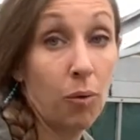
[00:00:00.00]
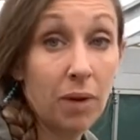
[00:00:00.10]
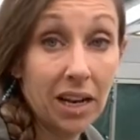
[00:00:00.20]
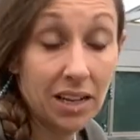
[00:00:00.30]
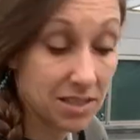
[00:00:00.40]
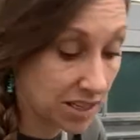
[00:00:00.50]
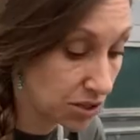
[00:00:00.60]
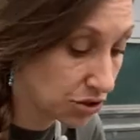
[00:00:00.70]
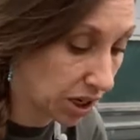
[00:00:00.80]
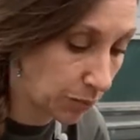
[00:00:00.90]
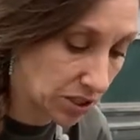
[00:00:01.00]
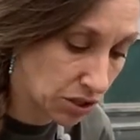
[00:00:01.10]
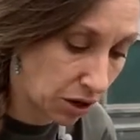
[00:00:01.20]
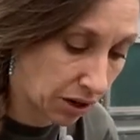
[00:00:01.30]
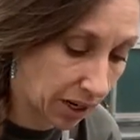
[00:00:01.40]
many seeds you're gonna be
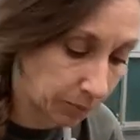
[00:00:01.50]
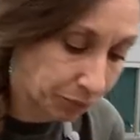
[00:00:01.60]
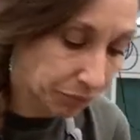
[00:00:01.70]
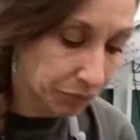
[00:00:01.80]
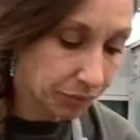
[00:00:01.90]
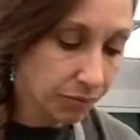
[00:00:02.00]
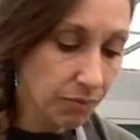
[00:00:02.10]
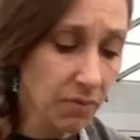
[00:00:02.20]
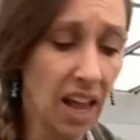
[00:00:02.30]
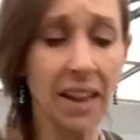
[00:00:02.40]
starting. I